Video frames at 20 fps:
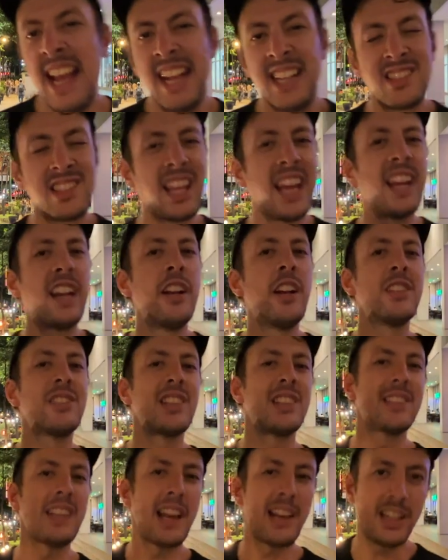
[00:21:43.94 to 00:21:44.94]
It's taken us
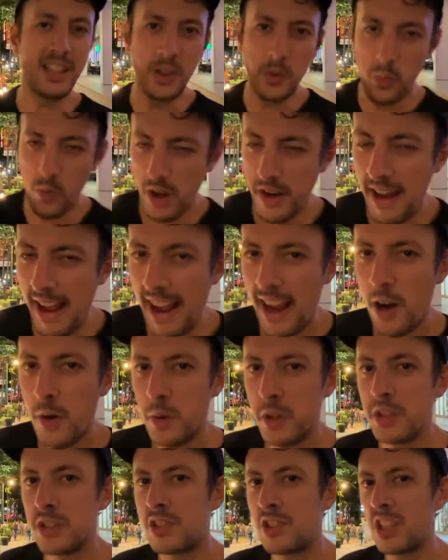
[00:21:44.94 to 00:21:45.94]
exactly one
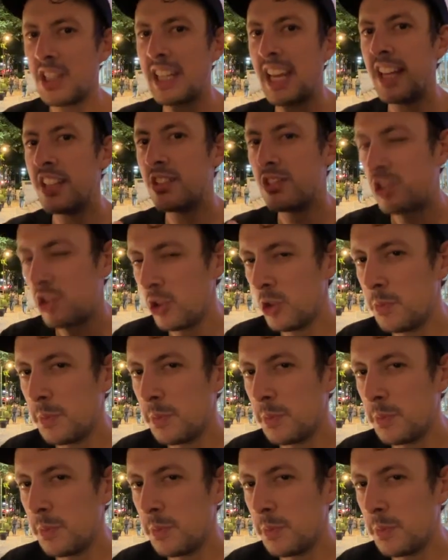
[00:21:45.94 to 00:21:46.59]
hour to get to